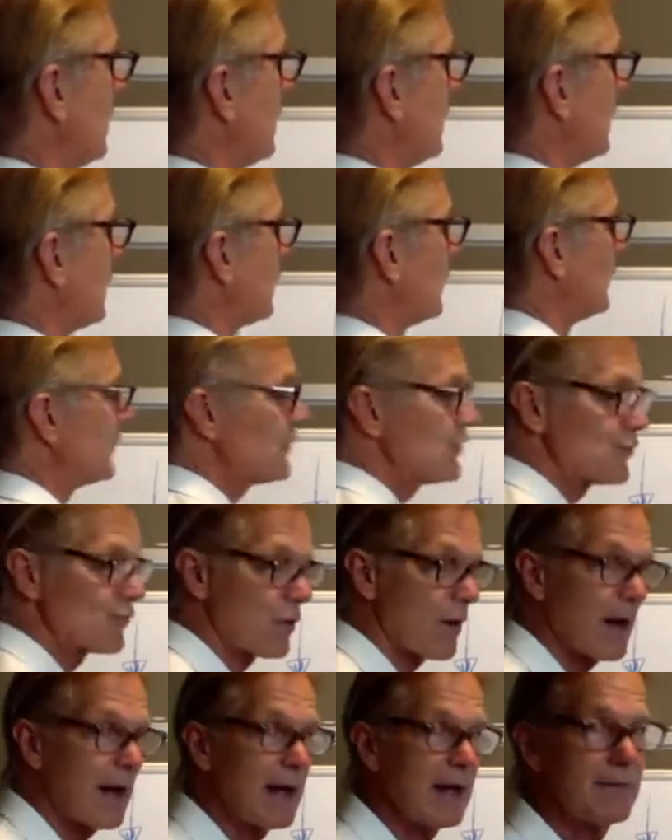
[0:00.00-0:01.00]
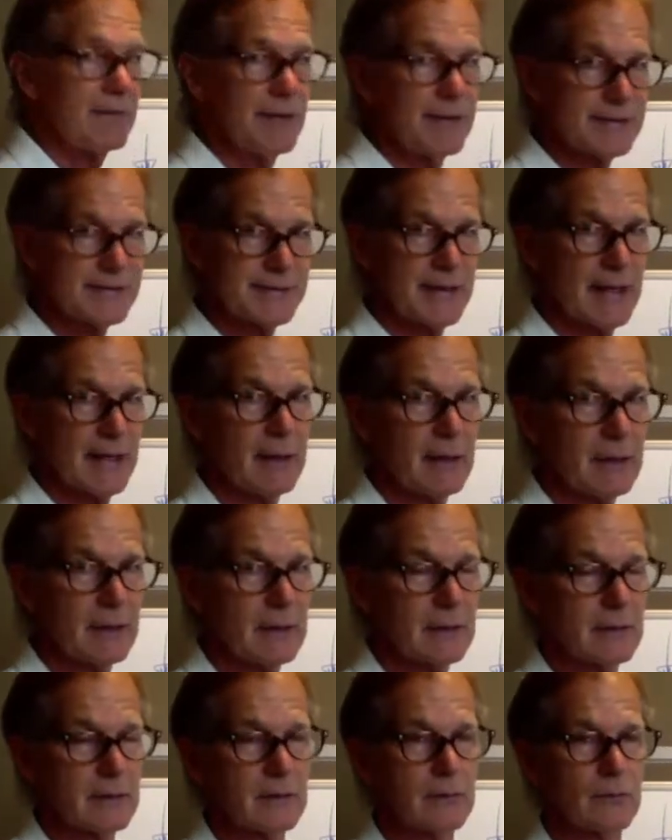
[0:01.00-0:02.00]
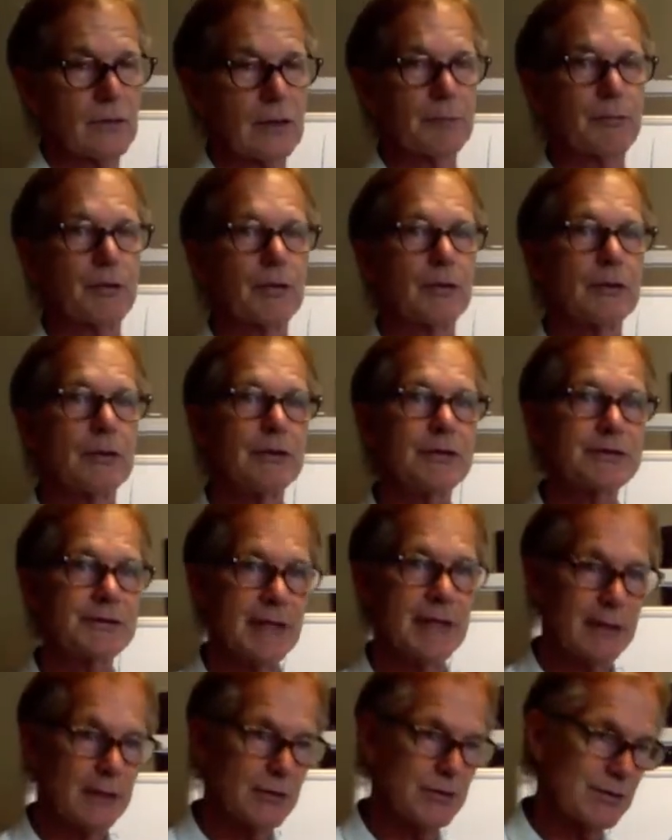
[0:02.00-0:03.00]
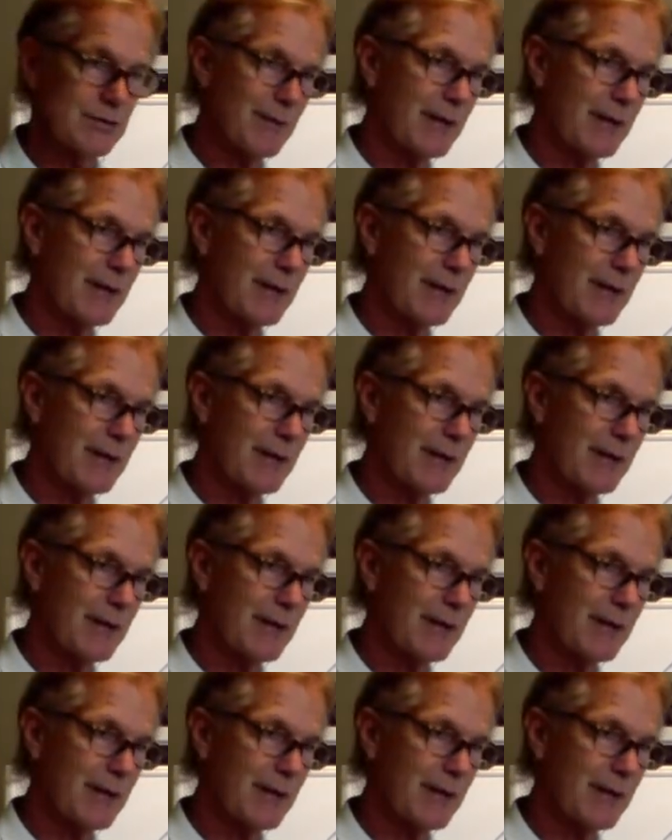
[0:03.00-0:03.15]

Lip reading: are what drive the cell, what produce energy.